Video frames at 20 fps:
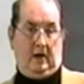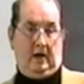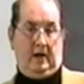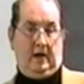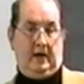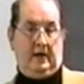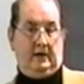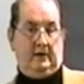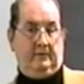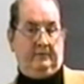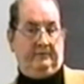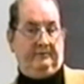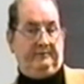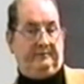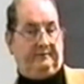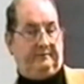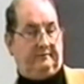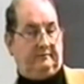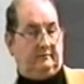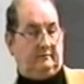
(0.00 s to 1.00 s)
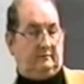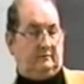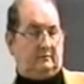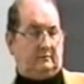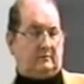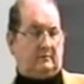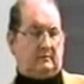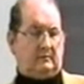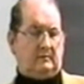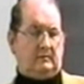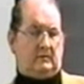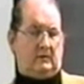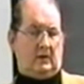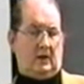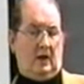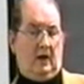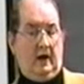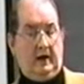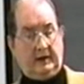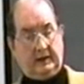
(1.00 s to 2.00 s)
And
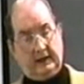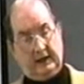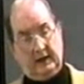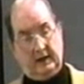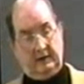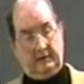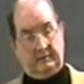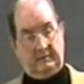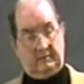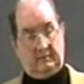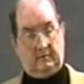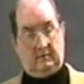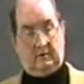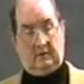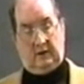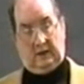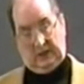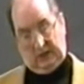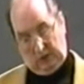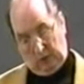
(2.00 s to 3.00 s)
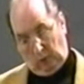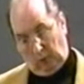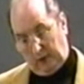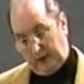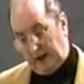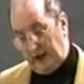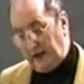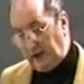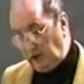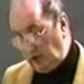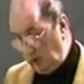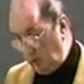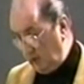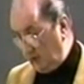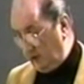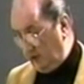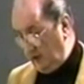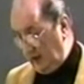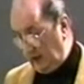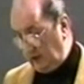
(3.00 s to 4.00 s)
again, what I
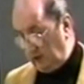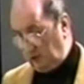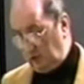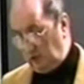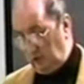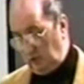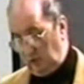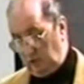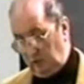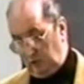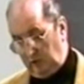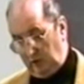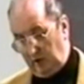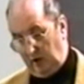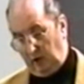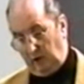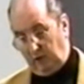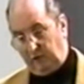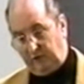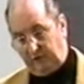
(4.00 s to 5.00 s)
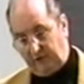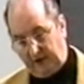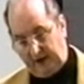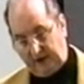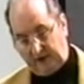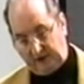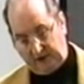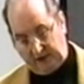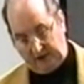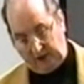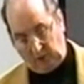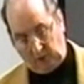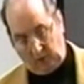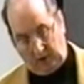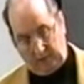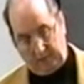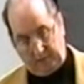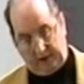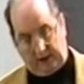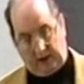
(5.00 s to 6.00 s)
do is not to offend
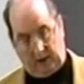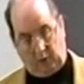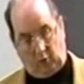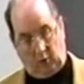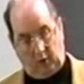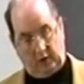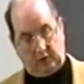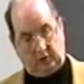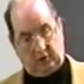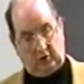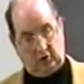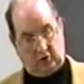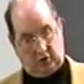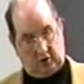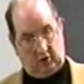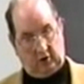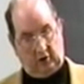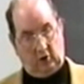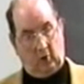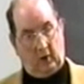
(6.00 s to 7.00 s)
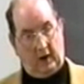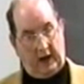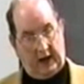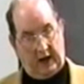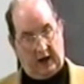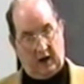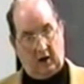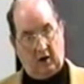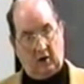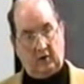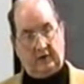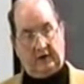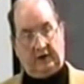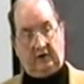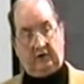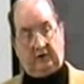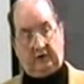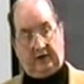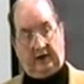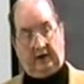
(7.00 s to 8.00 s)
anyone, but I want to show you how
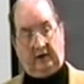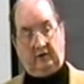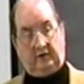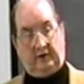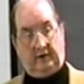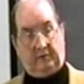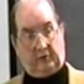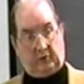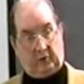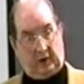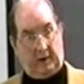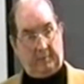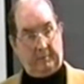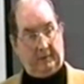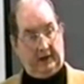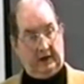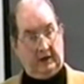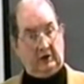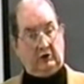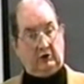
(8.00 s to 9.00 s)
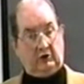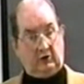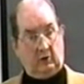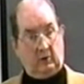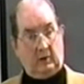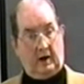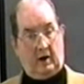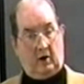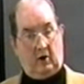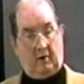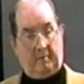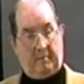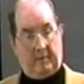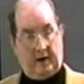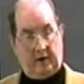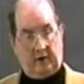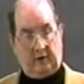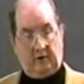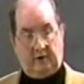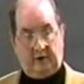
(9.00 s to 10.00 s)
these things have crept into our
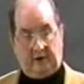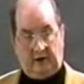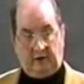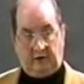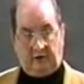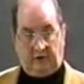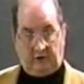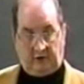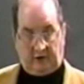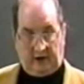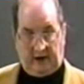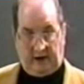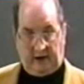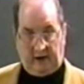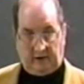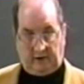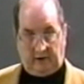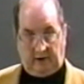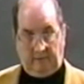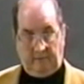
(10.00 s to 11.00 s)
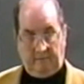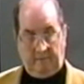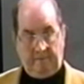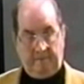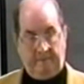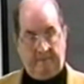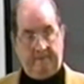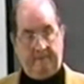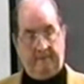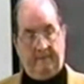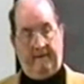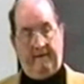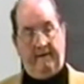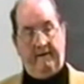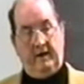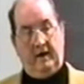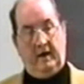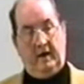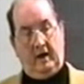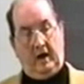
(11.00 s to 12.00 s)
modern day society.
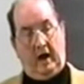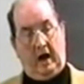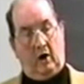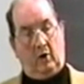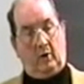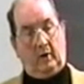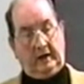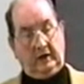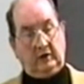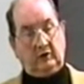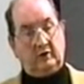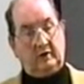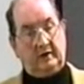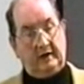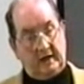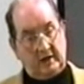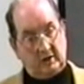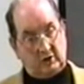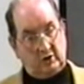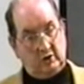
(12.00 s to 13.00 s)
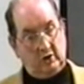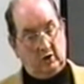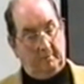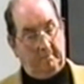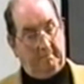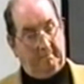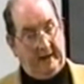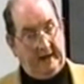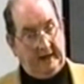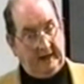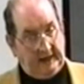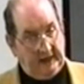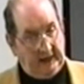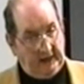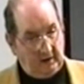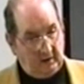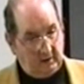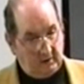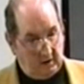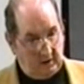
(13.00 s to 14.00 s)
Our international
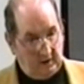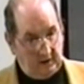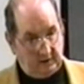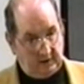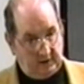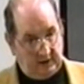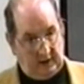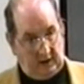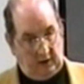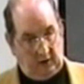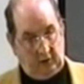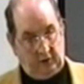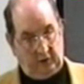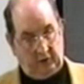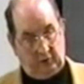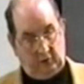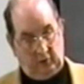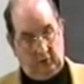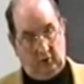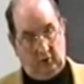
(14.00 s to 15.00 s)
banking cartels,